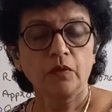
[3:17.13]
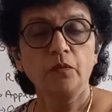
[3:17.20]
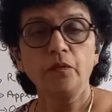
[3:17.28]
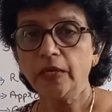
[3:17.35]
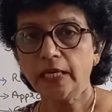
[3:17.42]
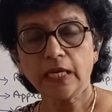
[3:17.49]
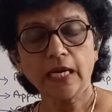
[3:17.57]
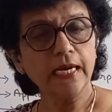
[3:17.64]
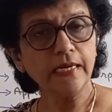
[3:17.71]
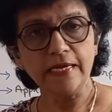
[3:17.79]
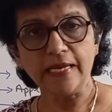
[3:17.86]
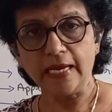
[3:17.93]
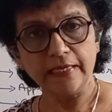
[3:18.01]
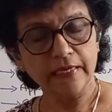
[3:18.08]
We can't
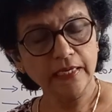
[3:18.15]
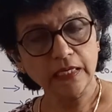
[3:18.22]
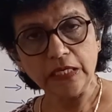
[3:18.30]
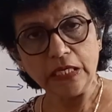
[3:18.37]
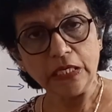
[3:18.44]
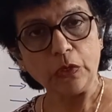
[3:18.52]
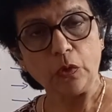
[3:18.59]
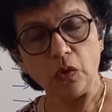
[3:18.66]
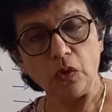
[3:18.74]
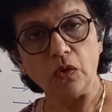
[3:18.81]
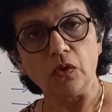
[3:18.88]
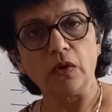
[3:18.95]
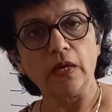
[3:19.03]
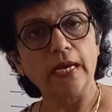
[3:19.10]
directly
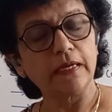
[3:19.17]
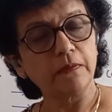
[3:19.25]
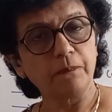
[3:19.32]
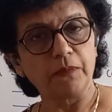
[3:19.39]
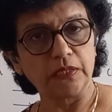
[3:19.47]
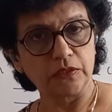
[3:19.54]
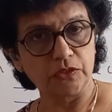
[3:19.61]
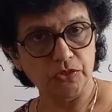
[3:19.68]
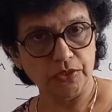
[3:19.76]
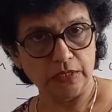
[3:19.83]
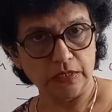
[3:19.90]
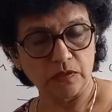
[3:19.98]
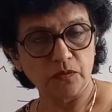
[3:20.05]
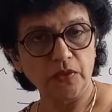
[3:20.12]
go and purchase.